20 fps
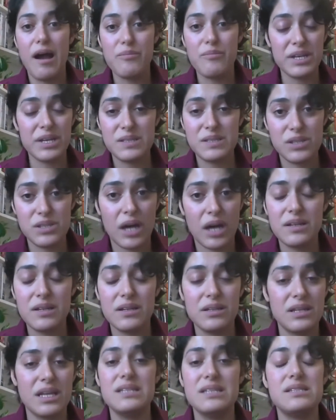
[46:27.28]
Is not
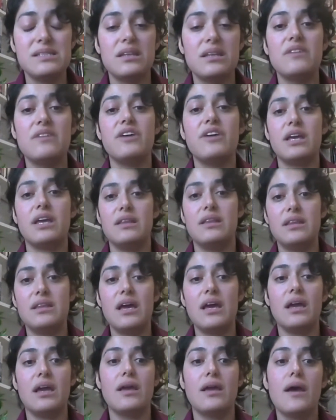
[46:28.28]
an insignificant
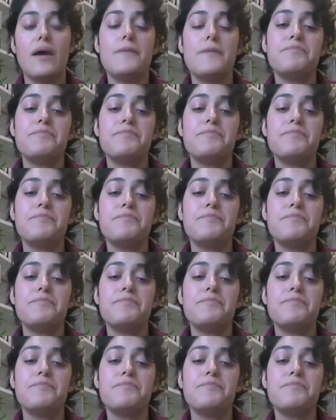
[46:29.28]
thing.